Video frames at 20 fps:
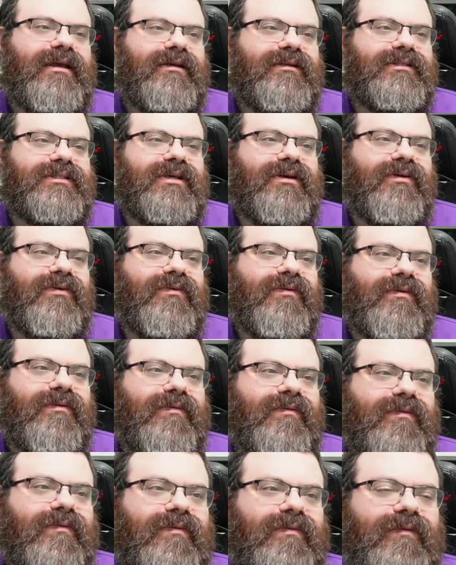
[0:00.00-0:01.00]
So
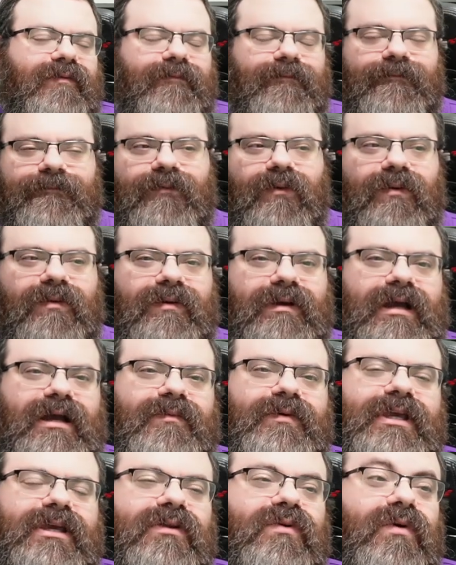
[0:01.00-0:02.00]
four, uh,
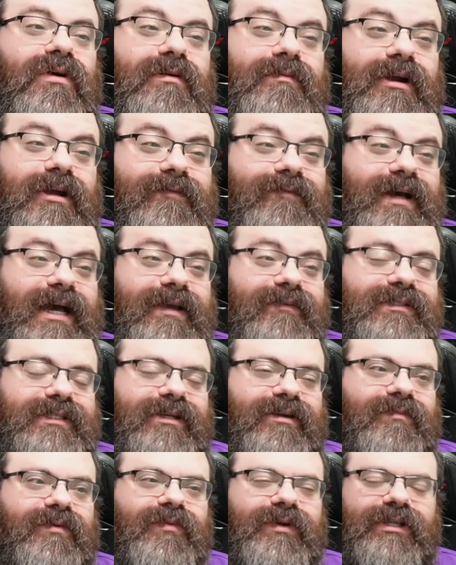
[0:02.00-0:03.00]
we could corner mark fives
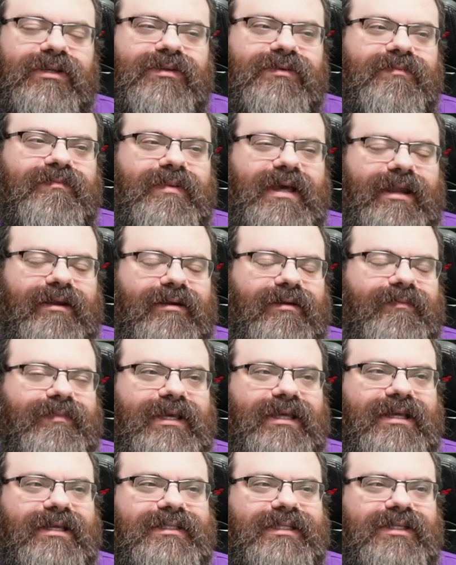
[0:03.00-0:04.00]
here, but we can do better
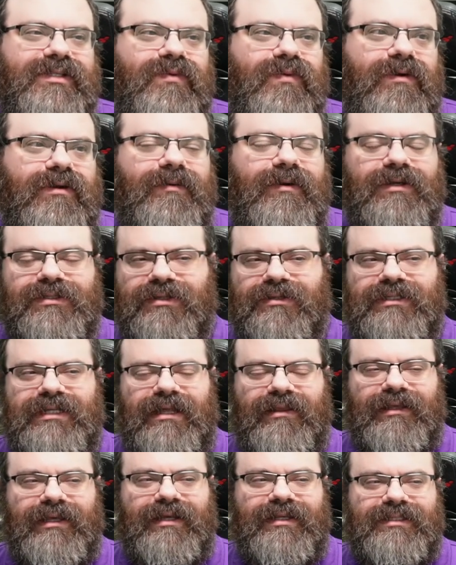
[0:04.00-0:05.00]
because these corner marks are
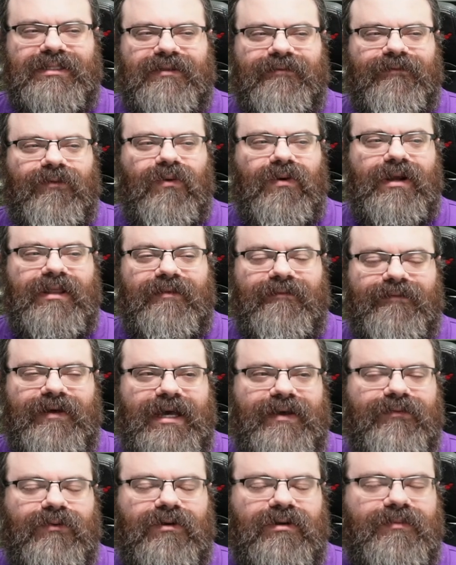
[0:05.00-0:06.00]
telling us, the four and the
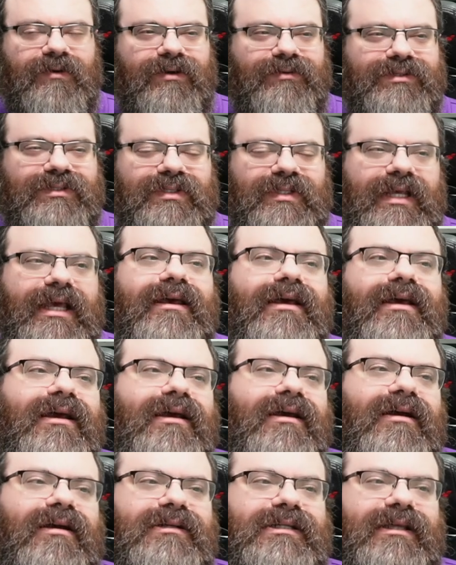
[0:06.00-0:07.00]
five corner marks
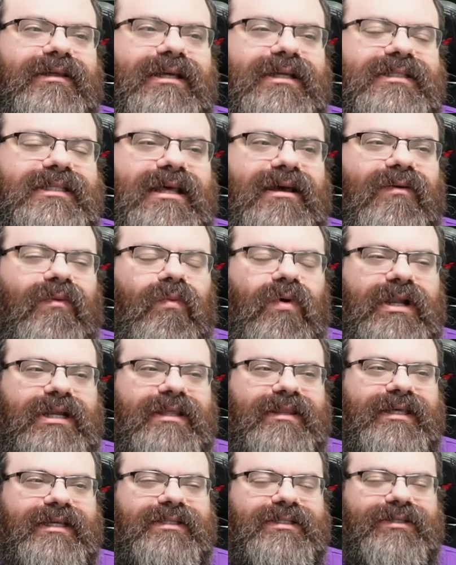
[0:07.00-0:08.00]
are telling us that one
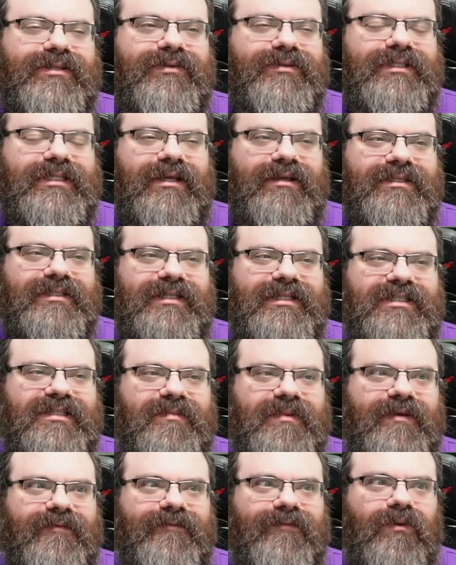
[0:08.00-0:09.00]
of these two cells needs to
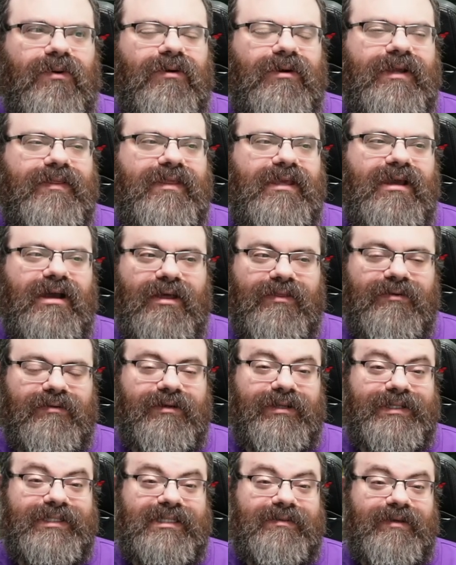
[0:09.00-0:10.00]
be a four and the other
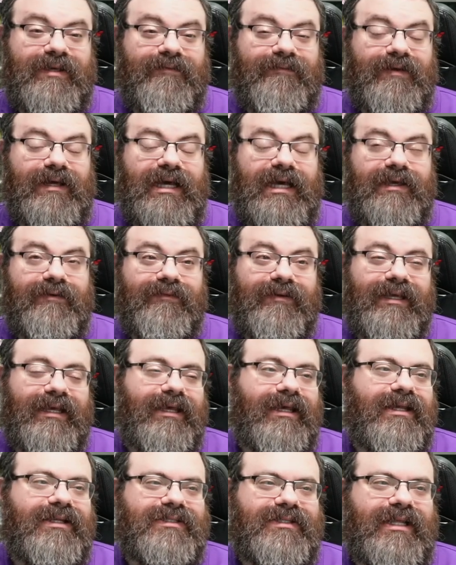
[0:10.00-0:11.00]
needs to be a five.
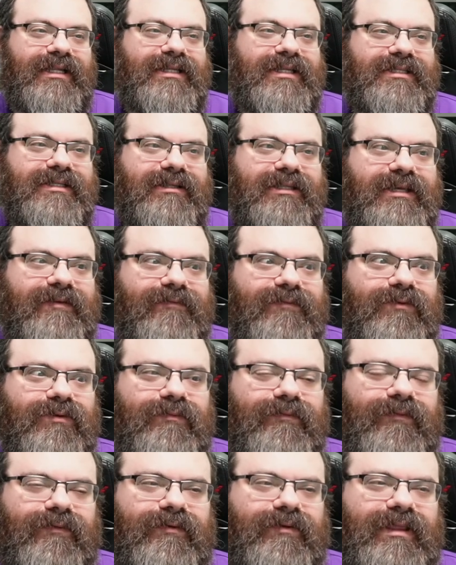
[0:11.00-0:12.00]
So that doesn't leave
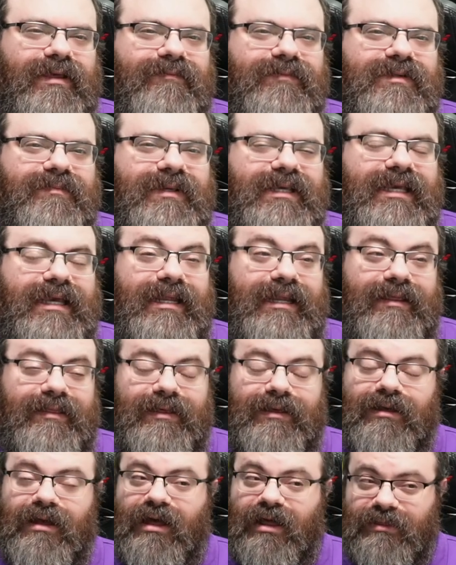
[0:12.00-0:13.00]
room for them to be
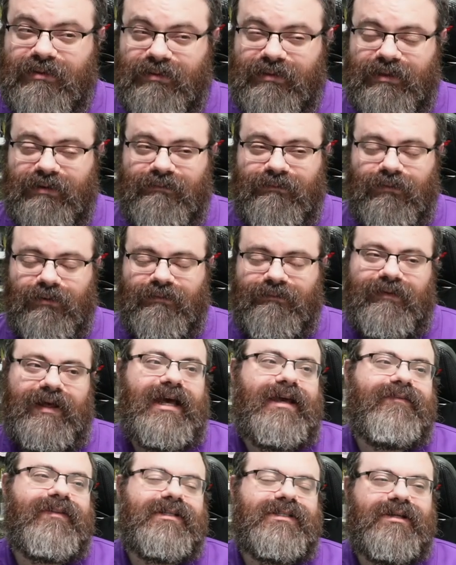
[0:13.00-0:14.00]
anything other than four, or five.
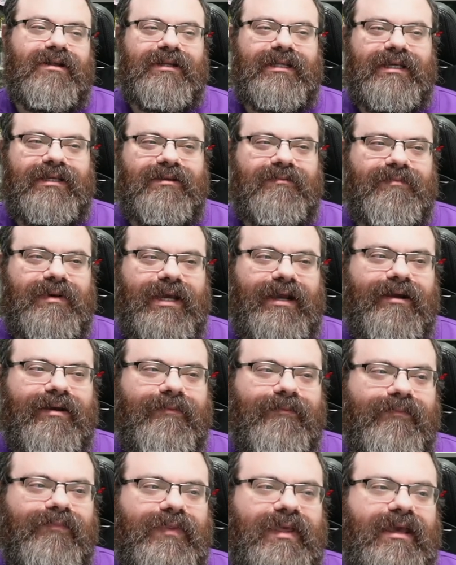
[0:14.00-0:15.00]
That's called a hidden pair.
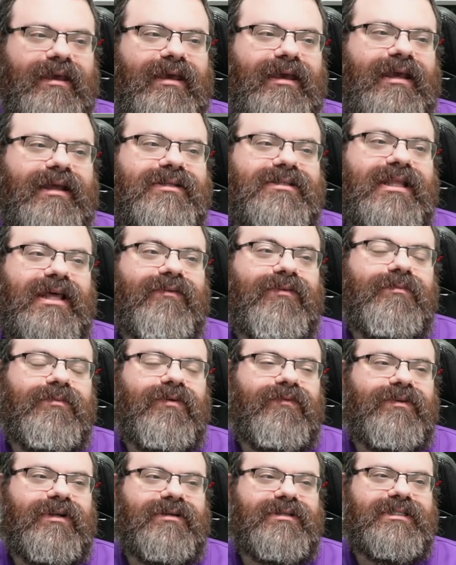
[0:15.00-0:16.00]
And so that
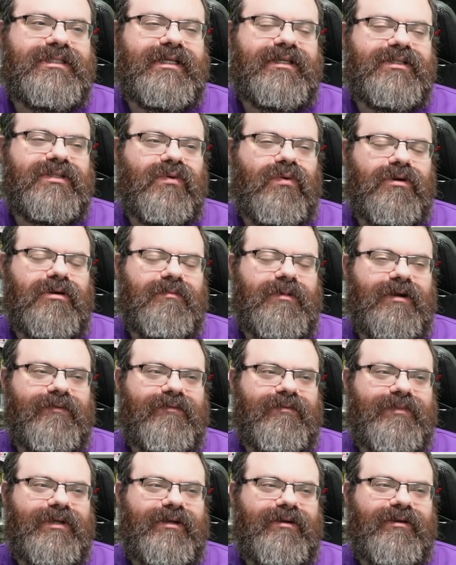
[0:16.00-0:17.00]
removed our six corner mark
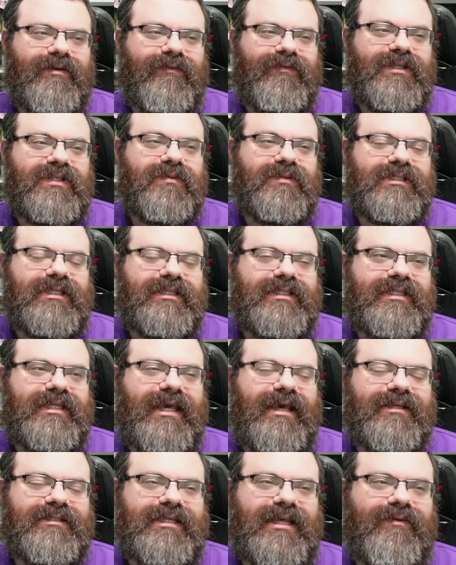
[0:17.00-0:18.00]
from here. If this was a
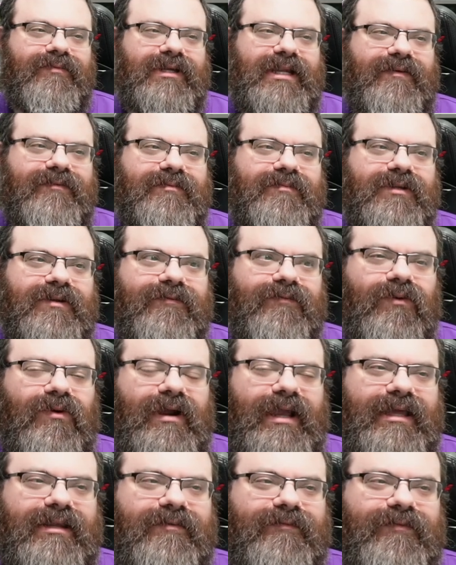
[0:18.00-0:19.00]
six, I would have to put a four
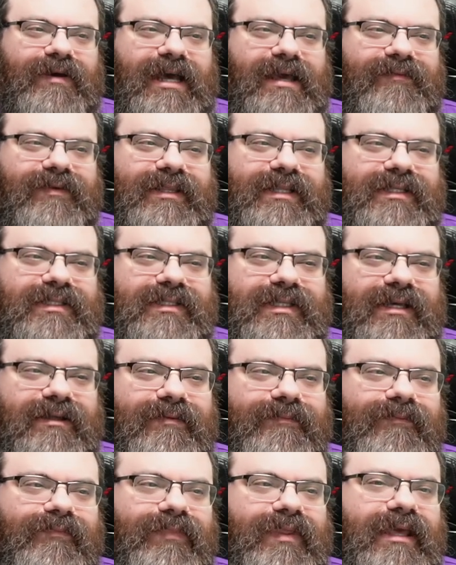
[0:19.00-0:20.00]
and a five in this cell.
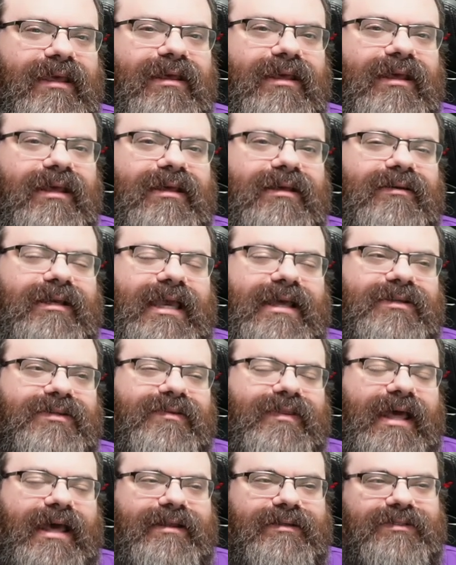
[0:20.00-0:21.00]
Can't do
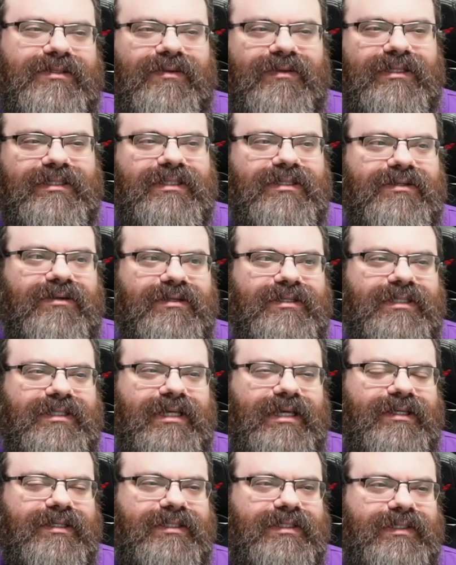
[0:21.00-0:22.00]
that. So this is our
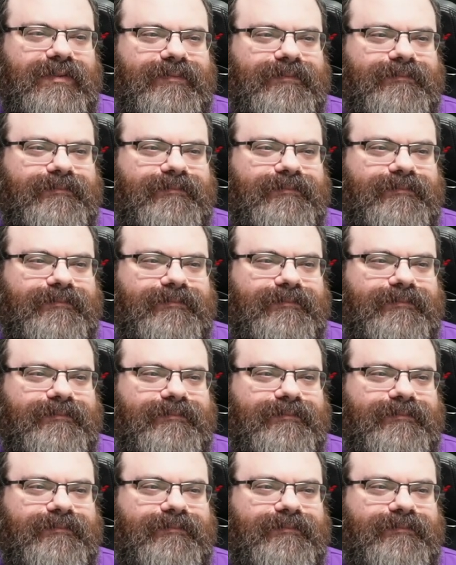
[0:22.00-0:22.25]
six